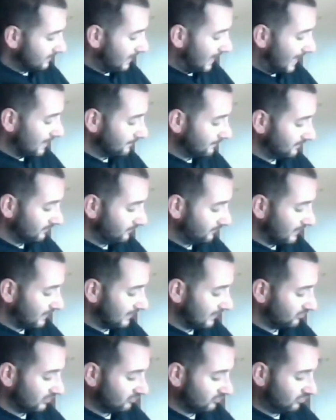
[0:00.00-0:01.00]

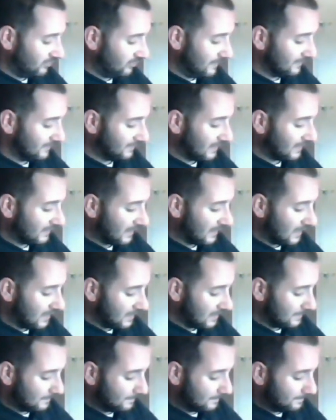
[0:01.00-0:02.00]
imdfresh at
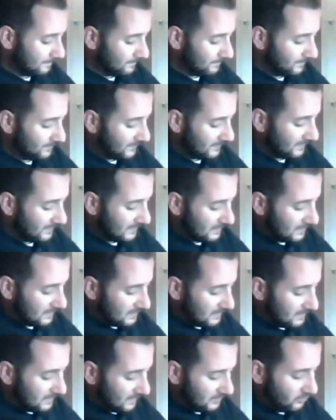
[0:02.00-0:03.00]
gmail.com.
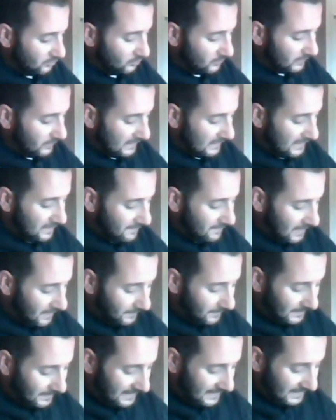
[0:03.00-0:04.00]
You can email
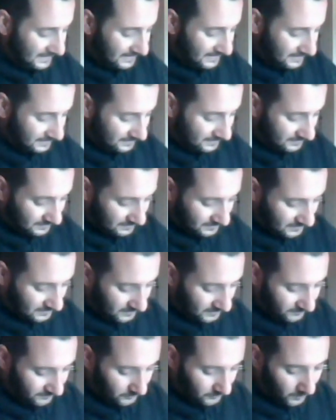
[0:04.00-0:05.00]
me
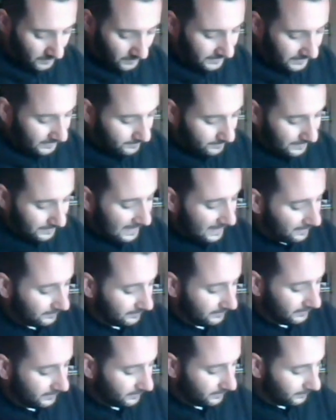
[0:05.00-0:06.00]
if you're worried about
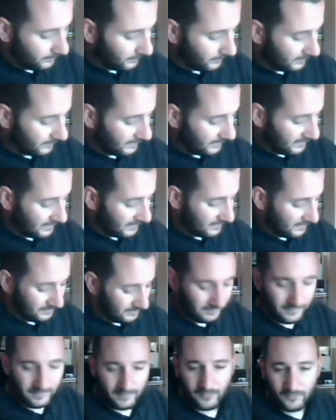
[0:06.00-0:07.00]
you know uh,
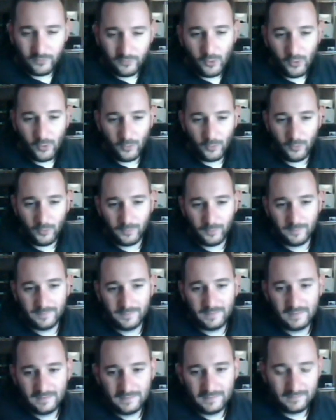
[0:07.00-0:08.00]
the, the, whole
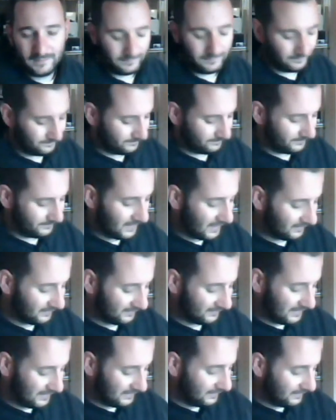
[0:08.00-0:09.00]
not
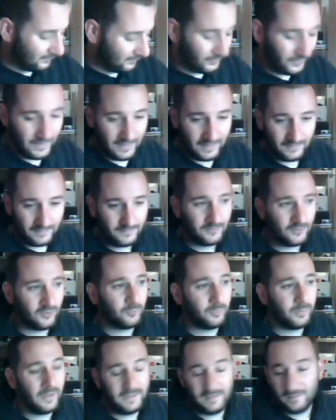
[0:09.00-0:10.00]
sending thing, there's
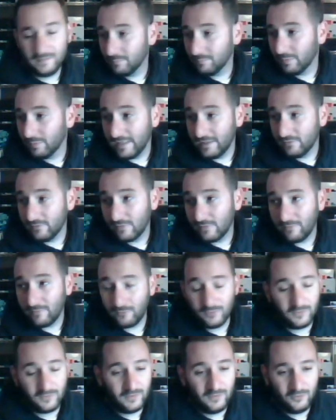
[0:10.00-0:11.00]
plenty of plenty of
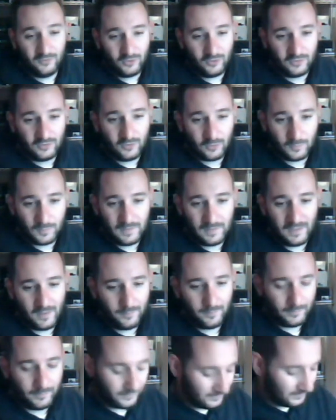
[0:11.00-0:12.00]
references. You can look me
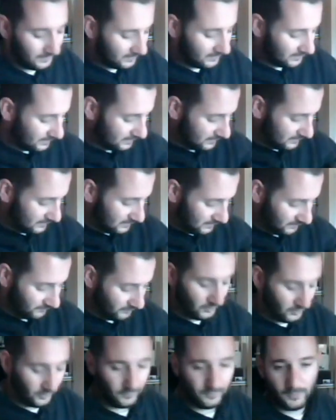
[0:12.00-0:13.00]
up if
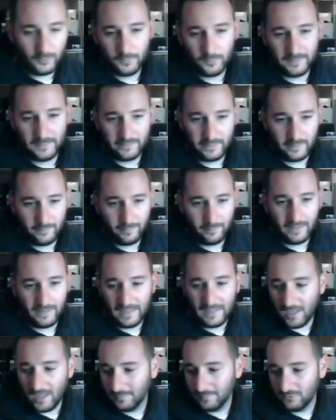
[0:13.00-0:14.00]
you don't know me already by
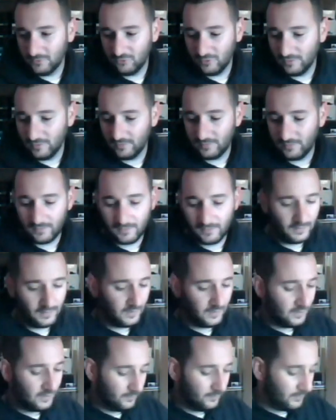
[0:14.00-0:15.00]
now. I mean, geez.
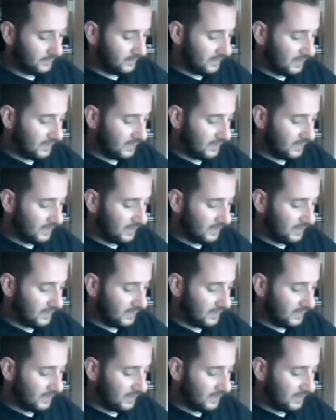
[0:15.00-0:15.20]
But